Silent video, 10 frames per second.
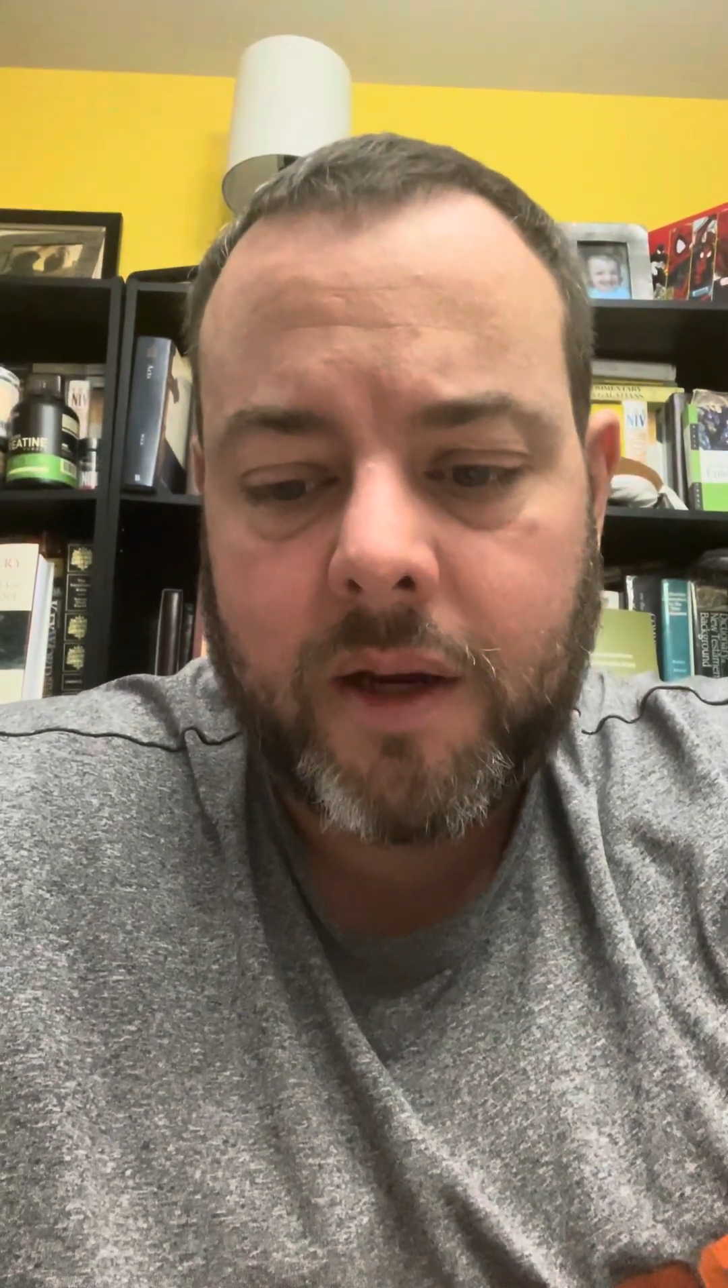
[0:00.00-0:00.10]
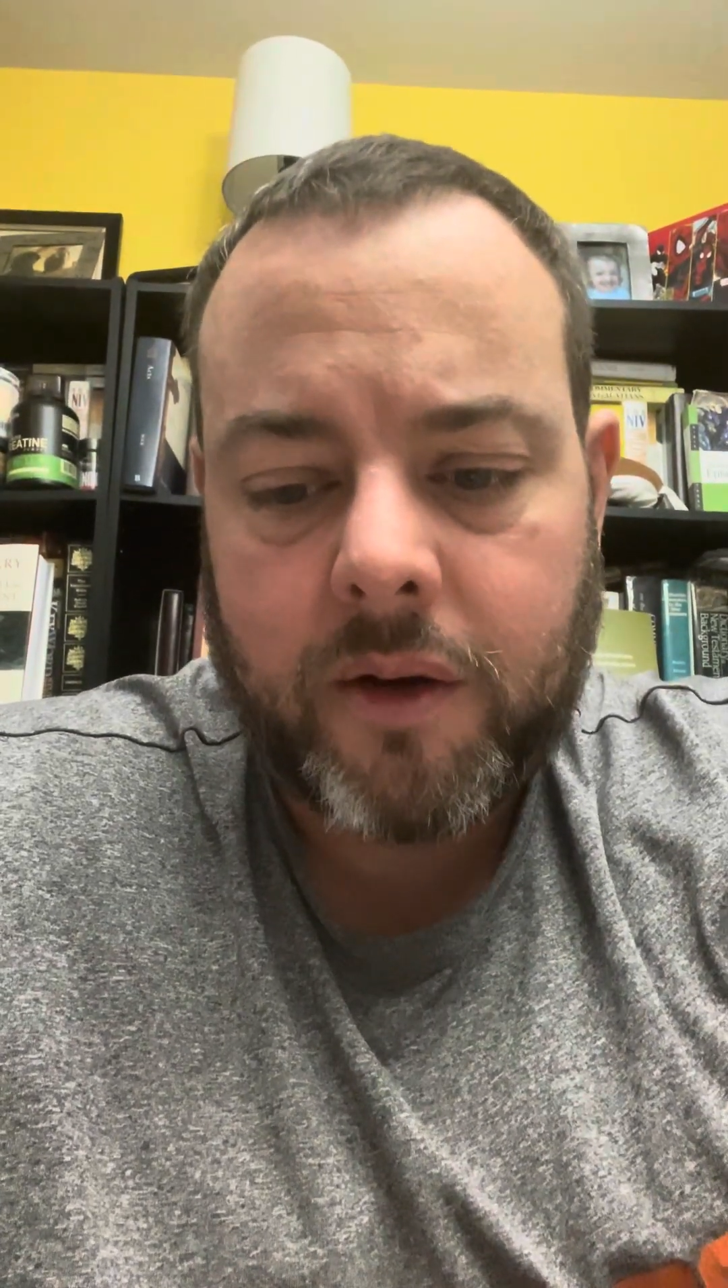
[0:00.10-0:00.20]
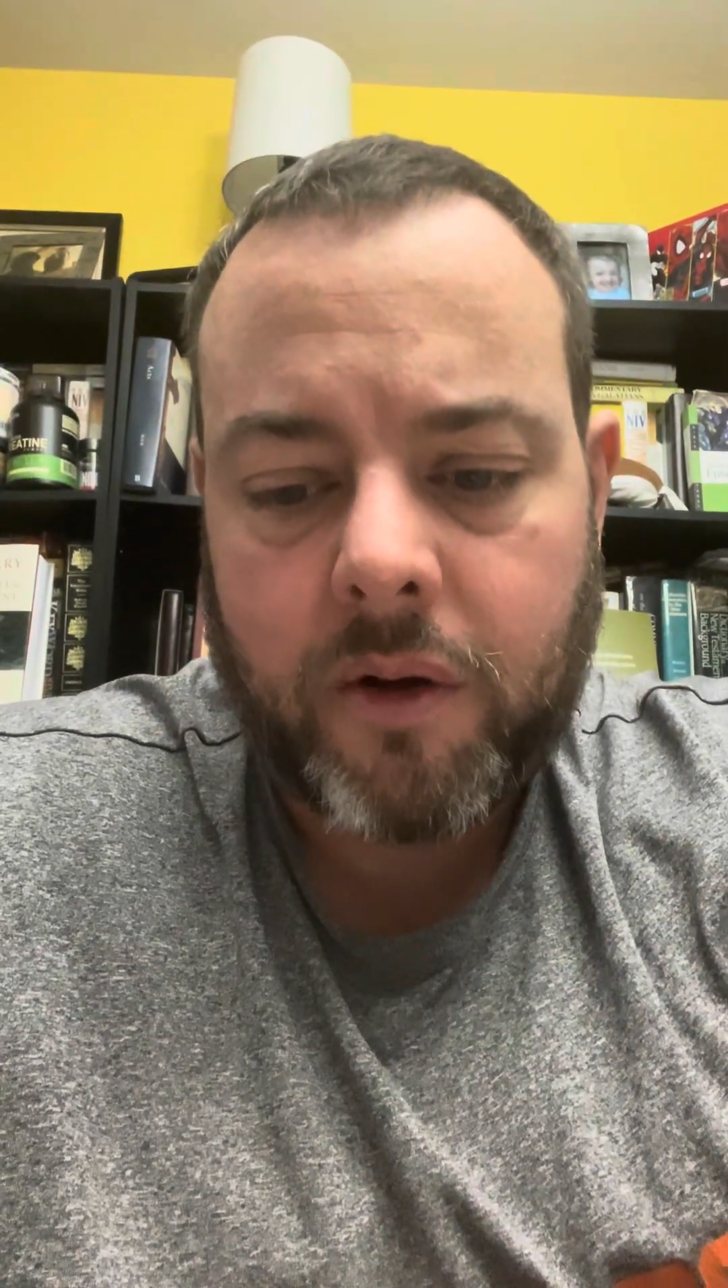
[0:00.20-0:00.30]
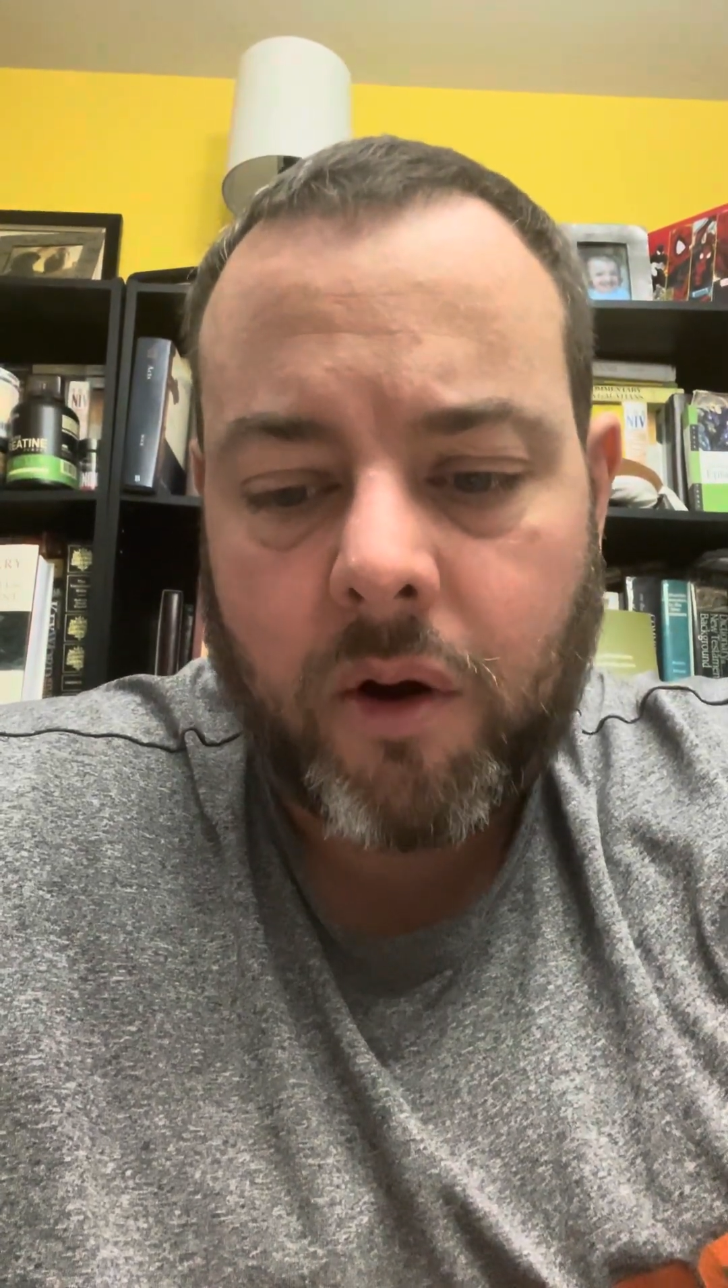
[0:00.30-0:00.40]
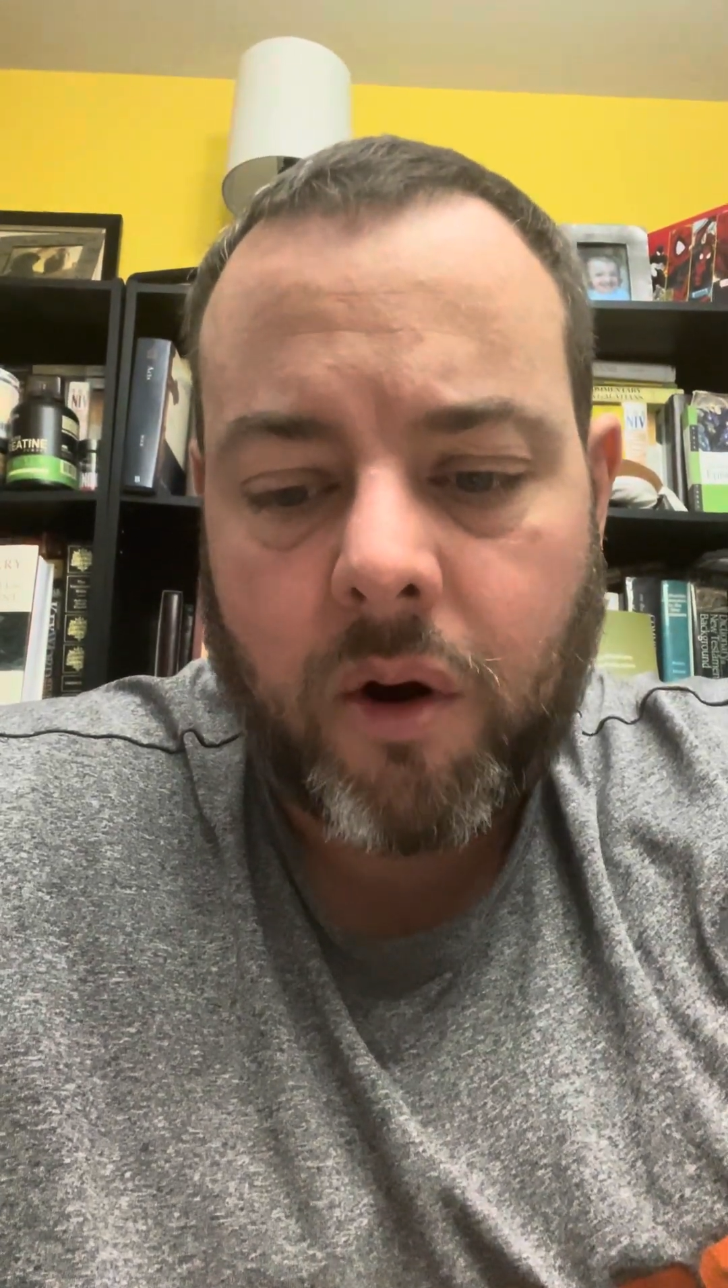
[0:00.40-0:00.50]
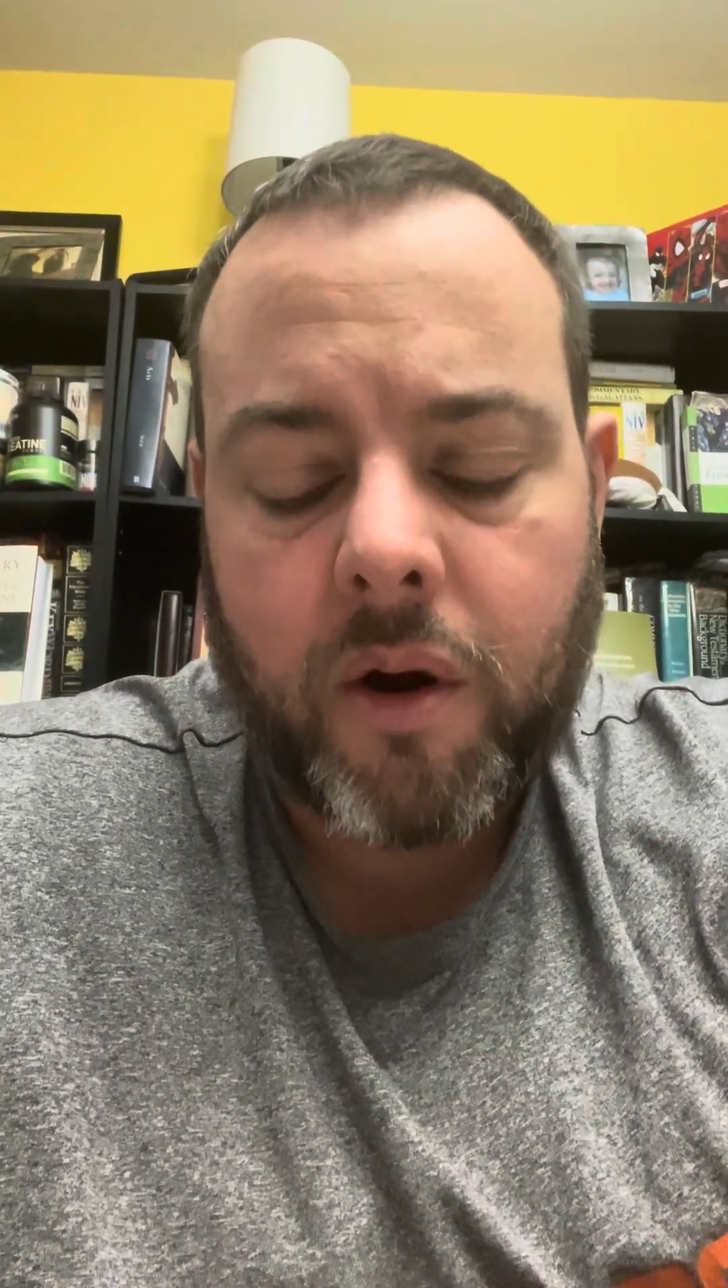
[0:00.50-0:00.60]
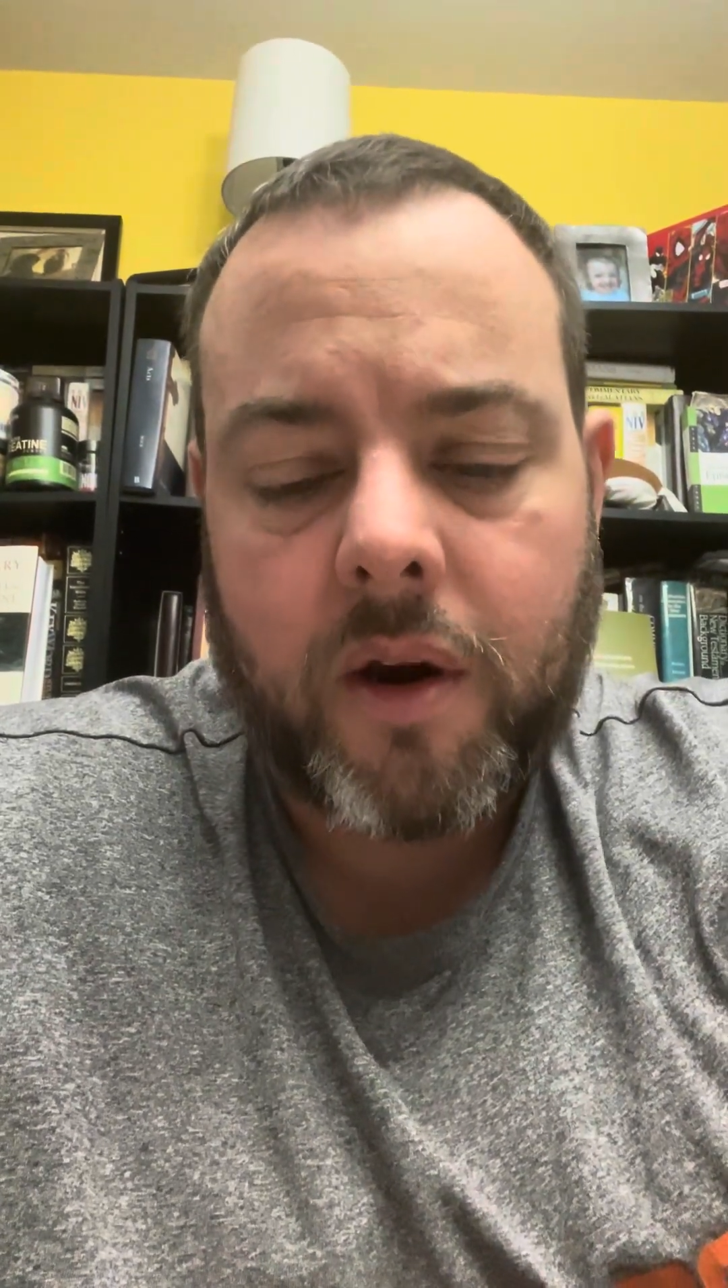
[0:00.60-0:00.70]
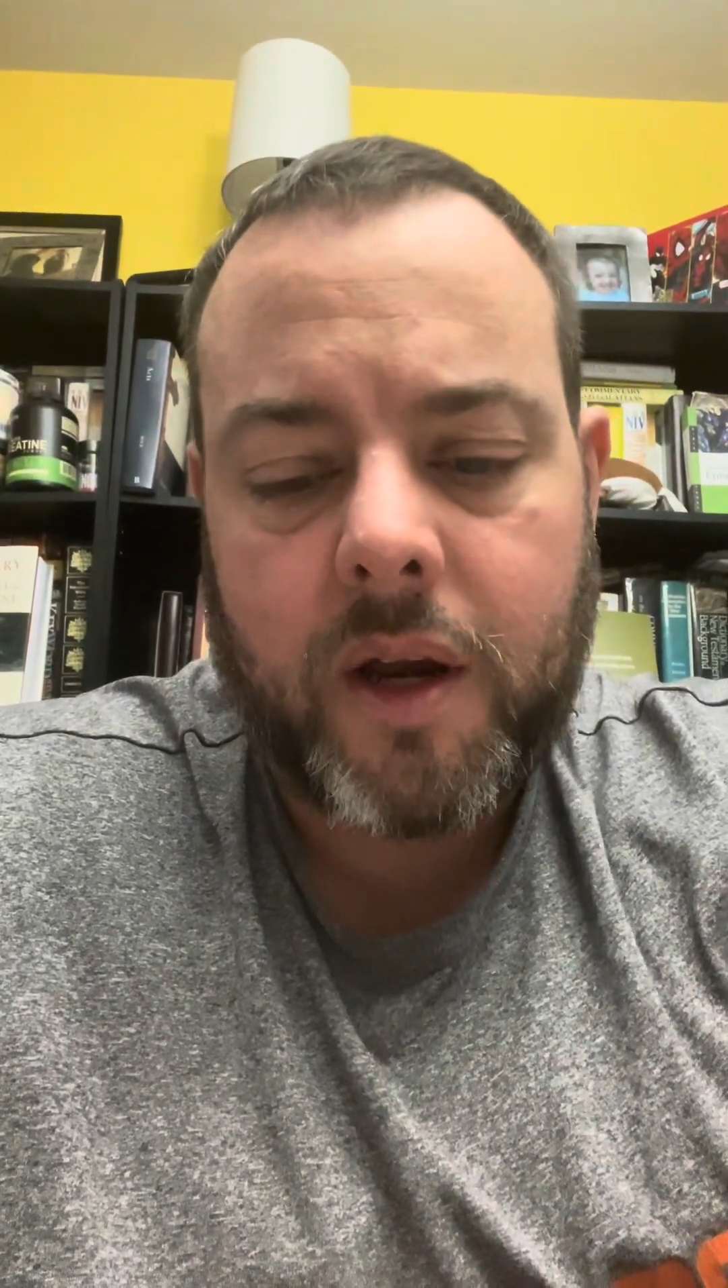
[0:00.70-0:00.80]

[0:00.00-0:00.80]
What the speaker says: in your heart,